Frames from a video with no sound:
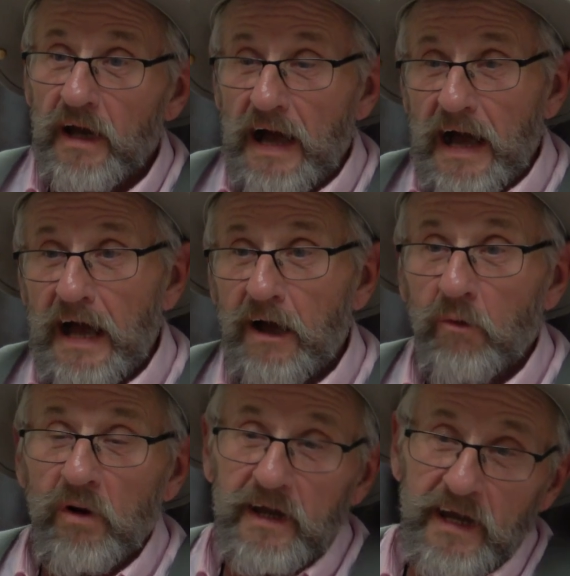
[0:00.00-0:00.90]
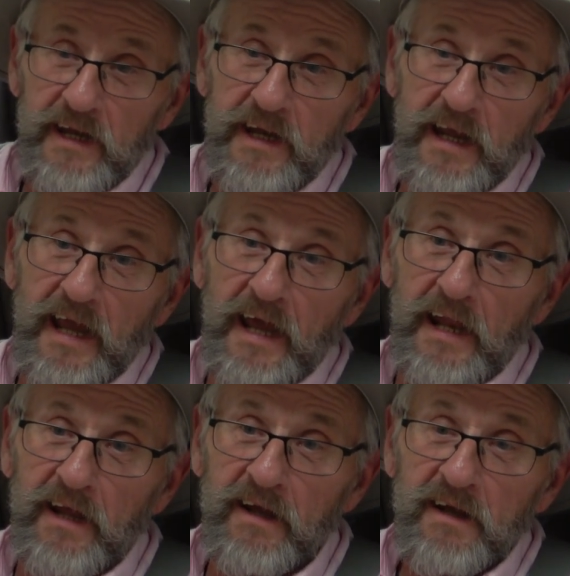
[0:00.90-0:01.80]
Iowa,
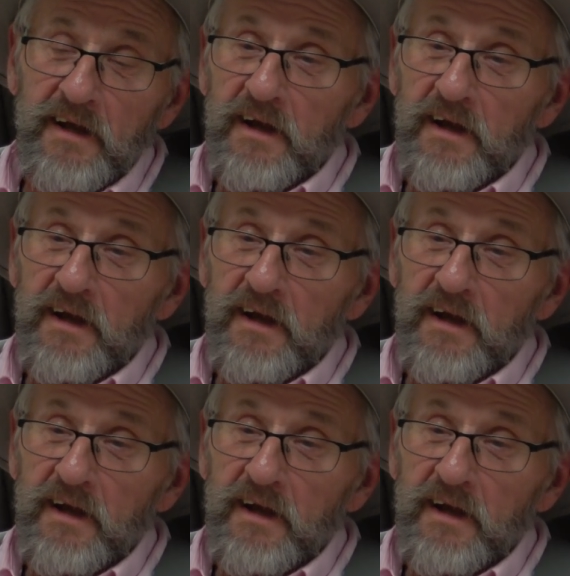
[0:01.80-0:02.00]
Indiana,